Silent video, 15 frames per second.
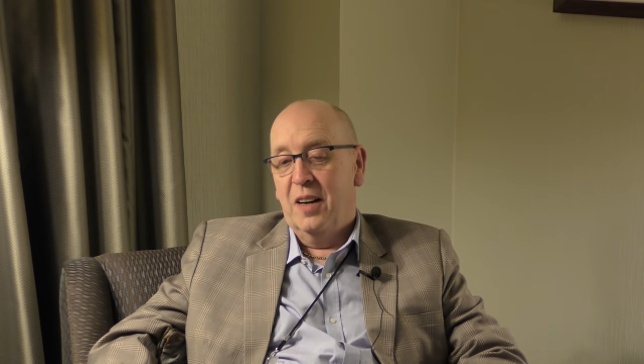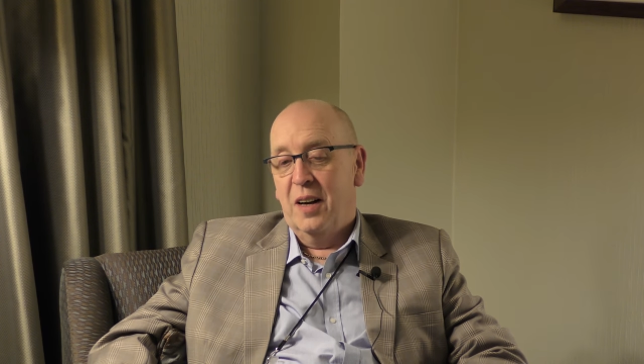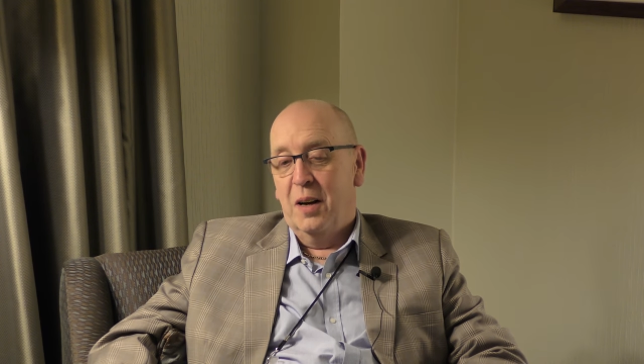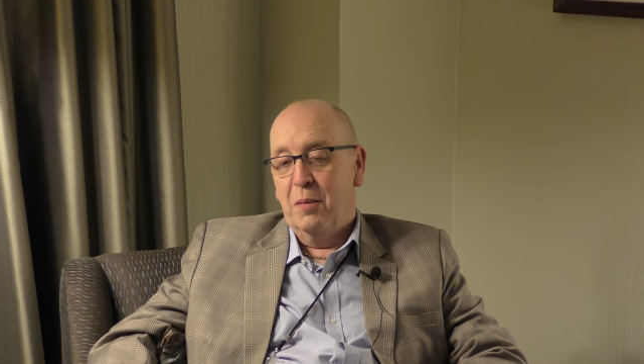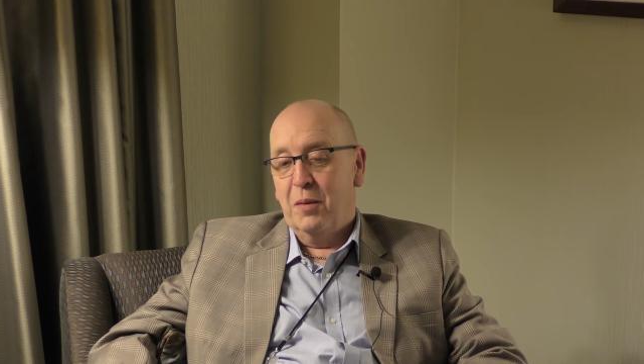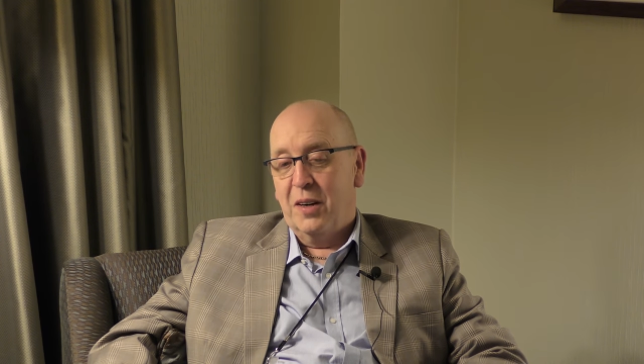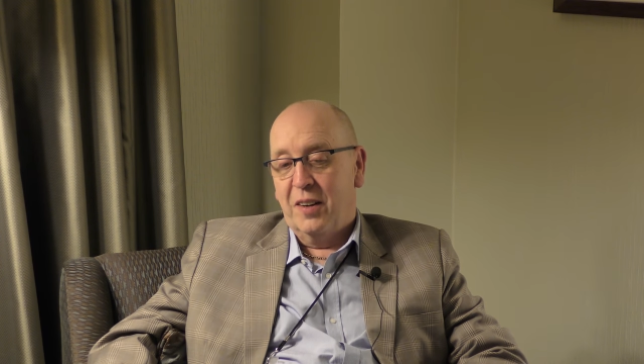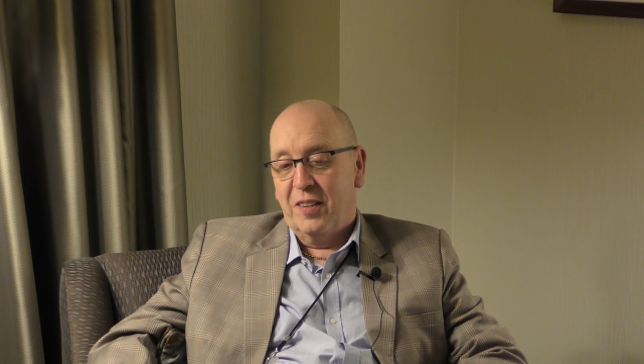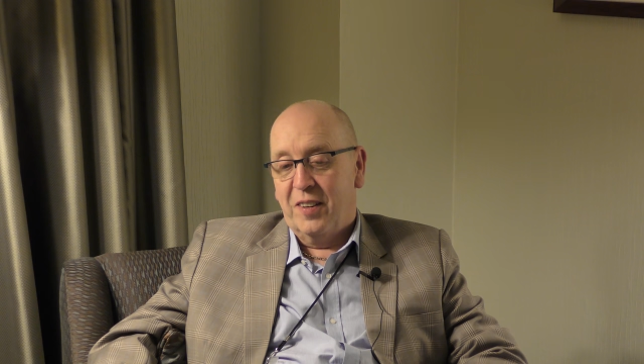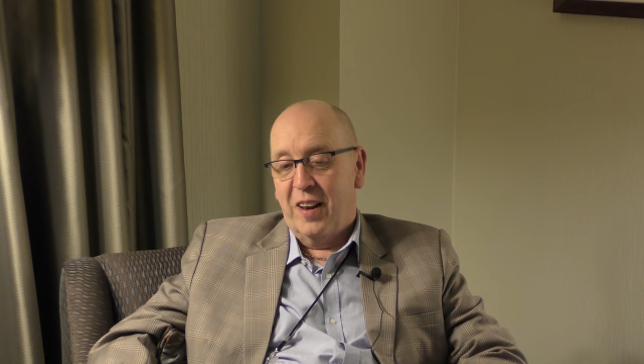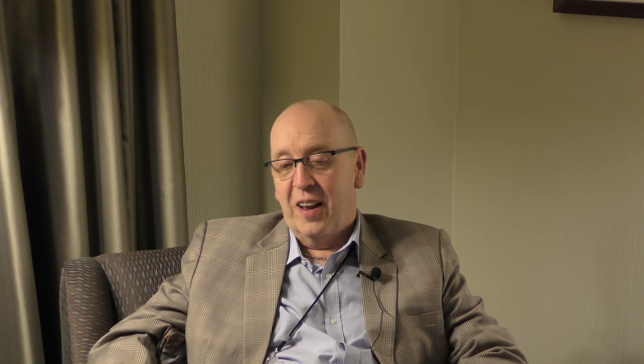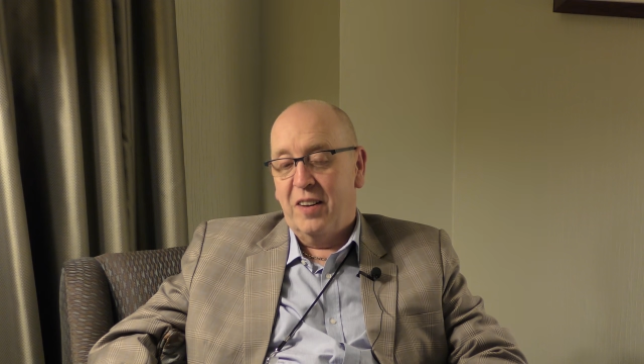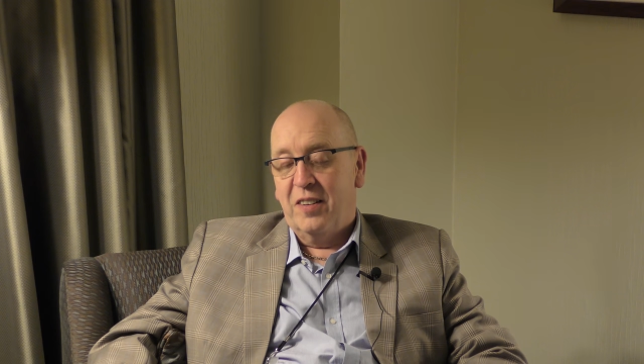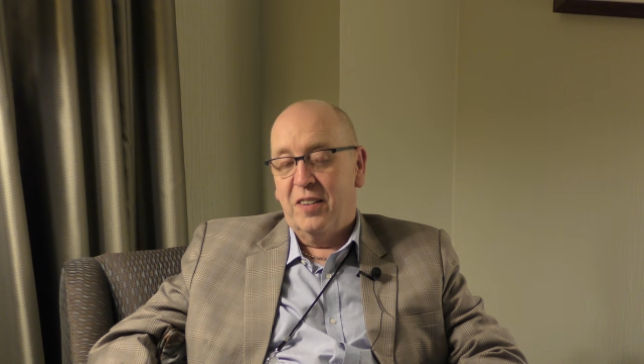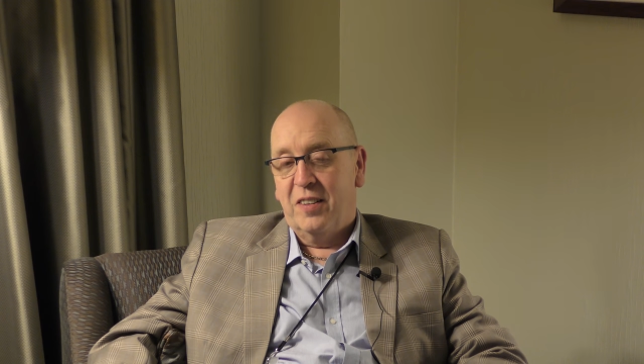um,
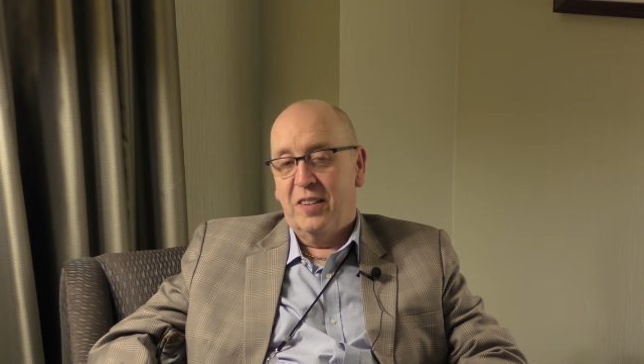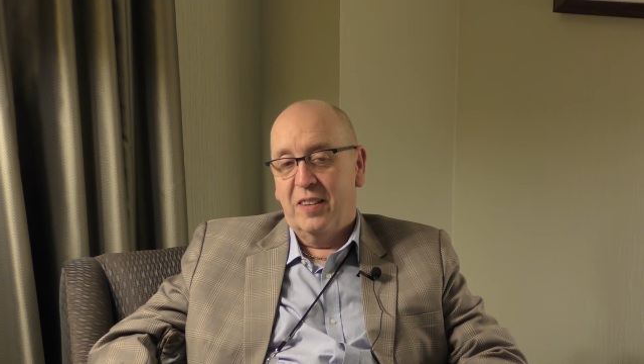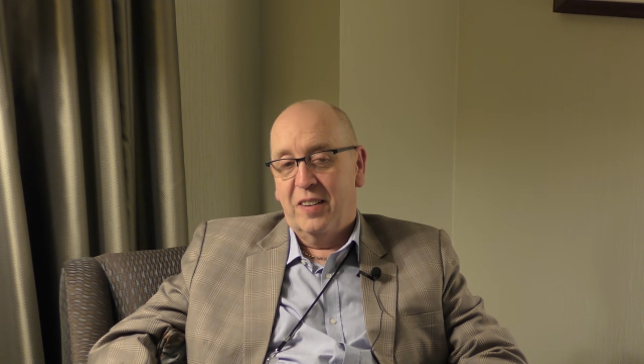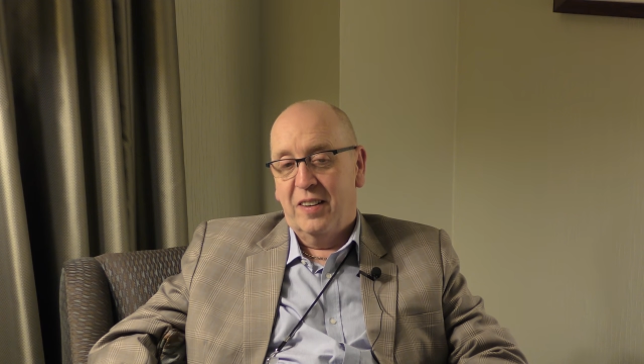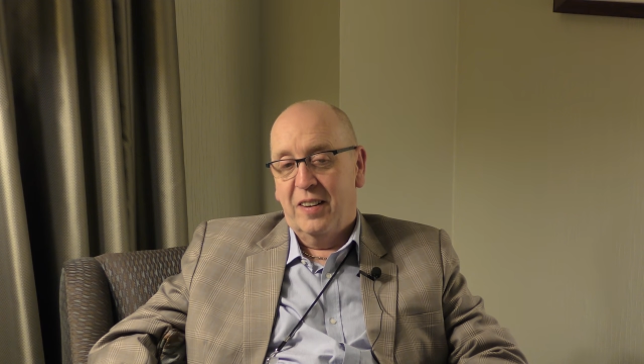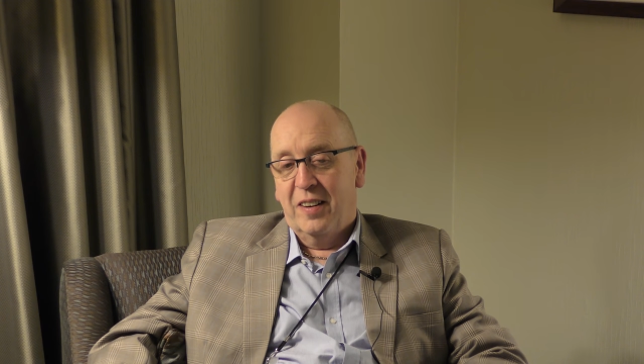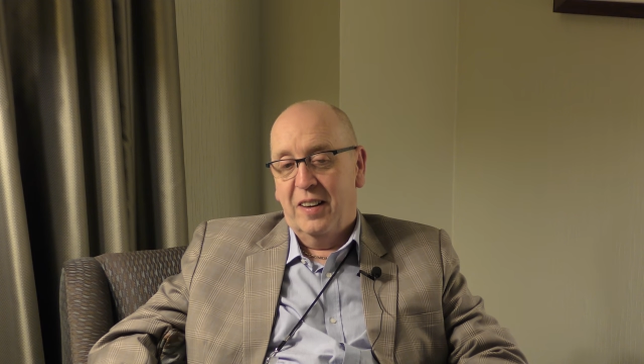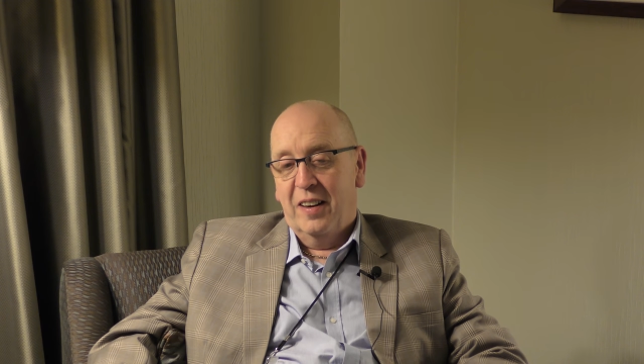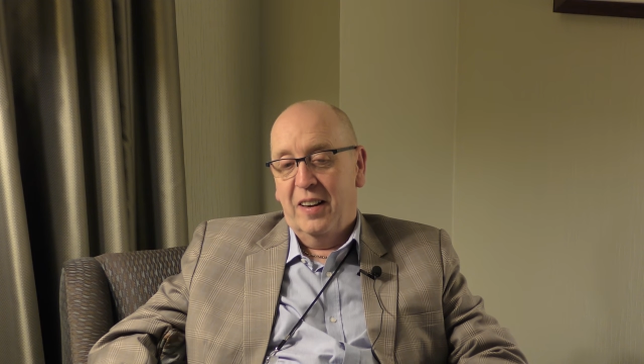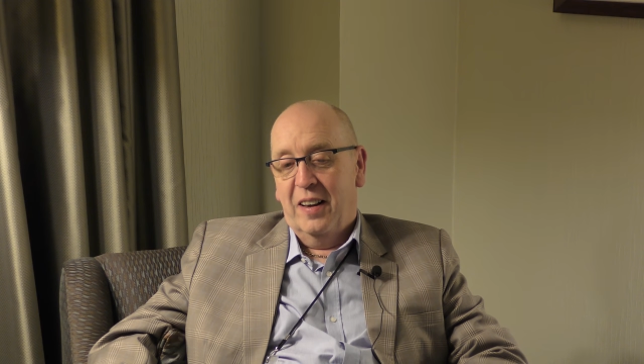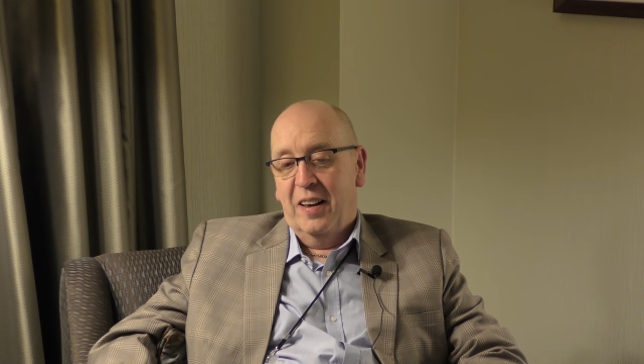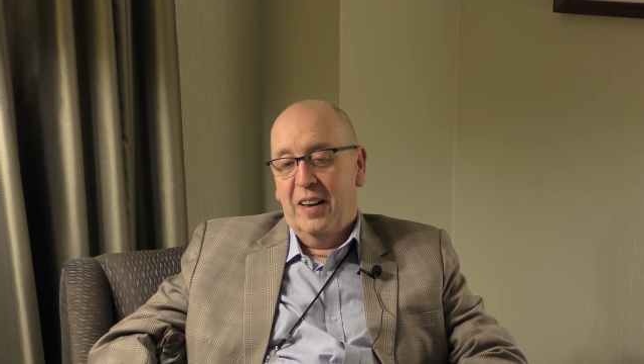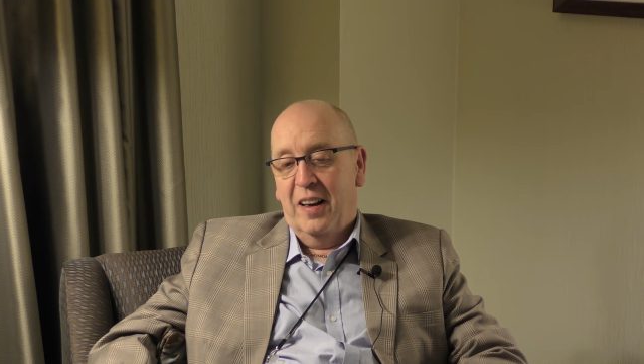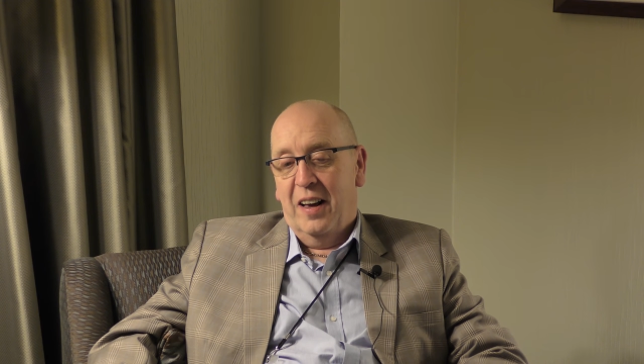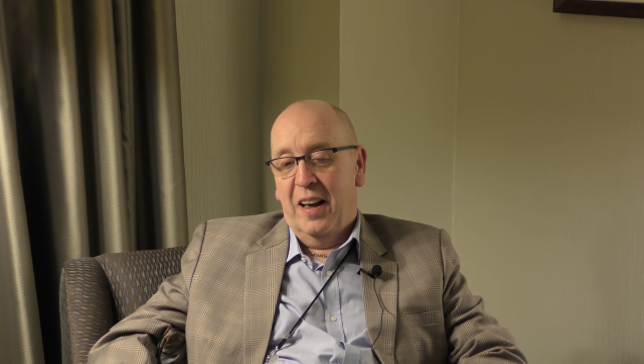cassettes,
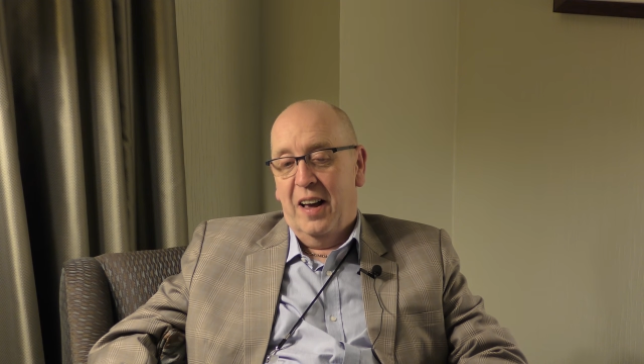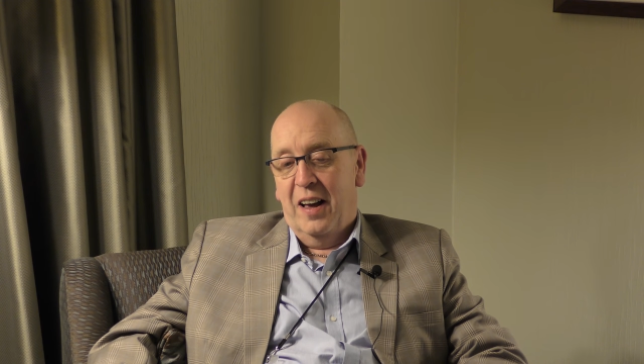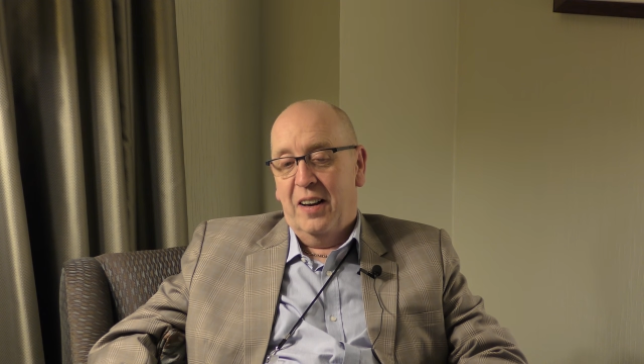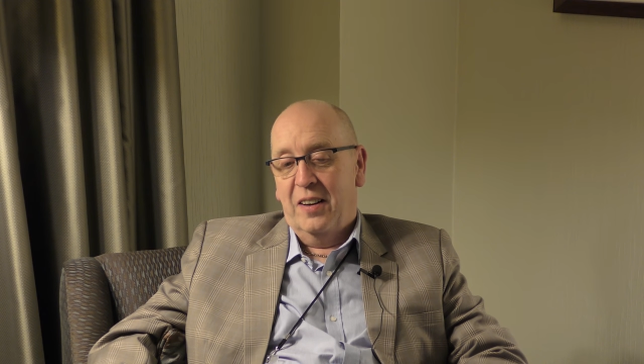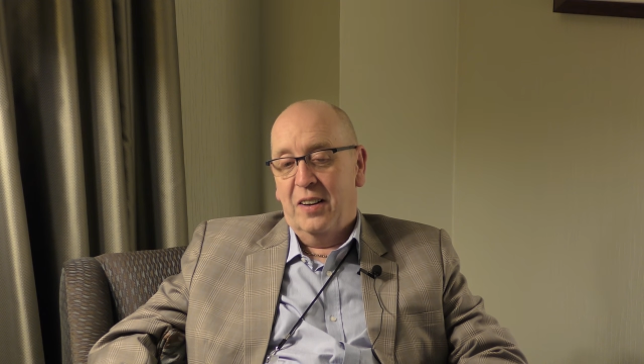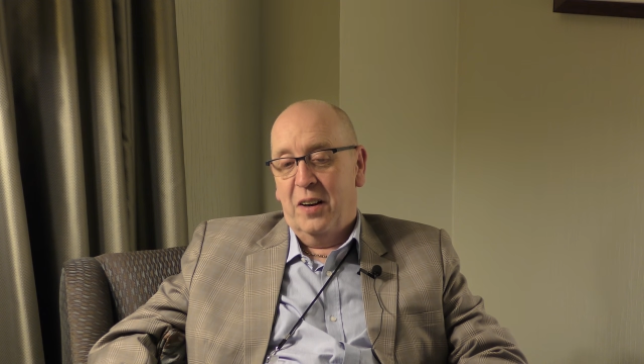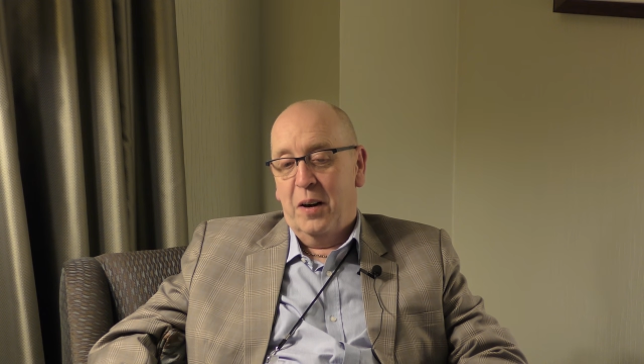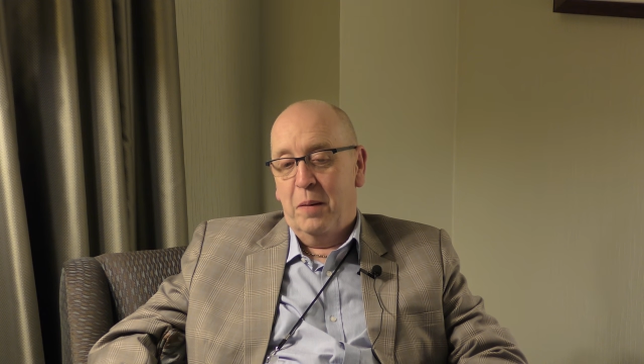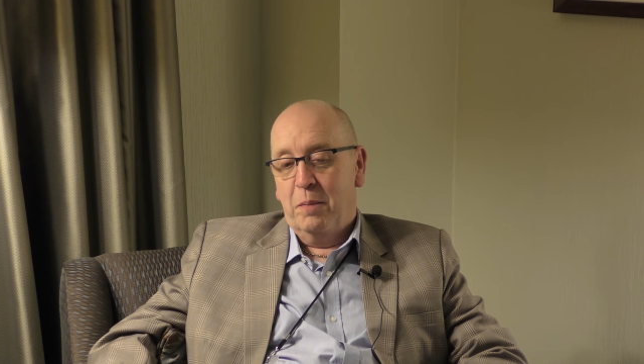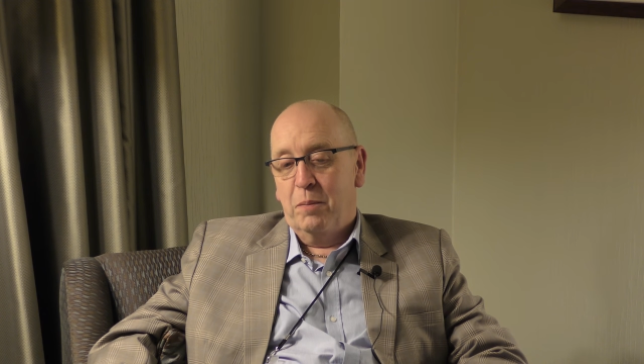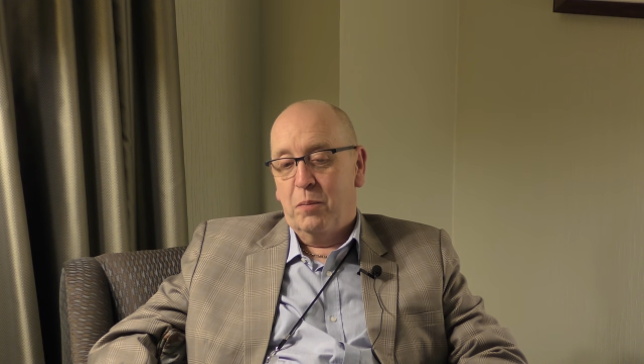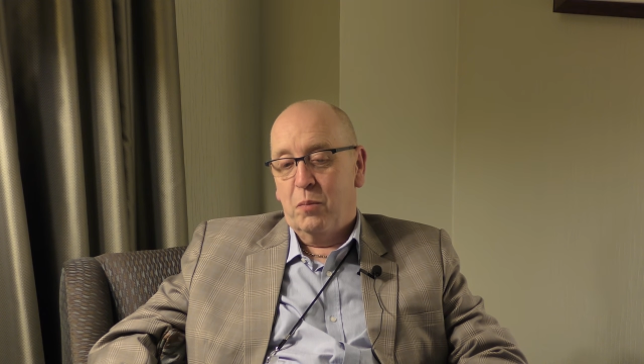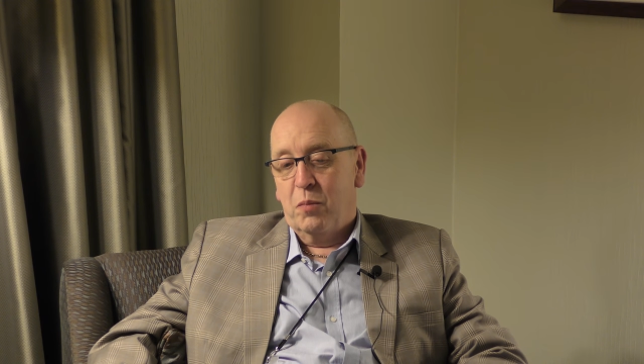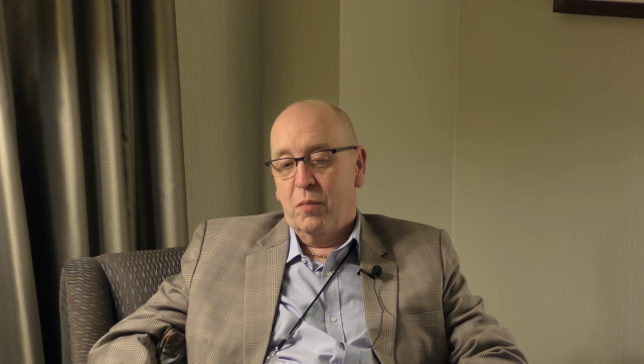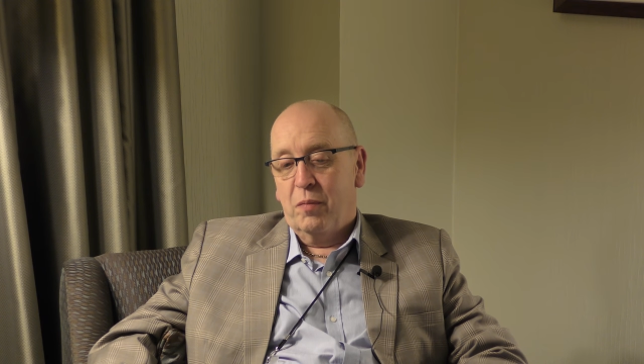and um,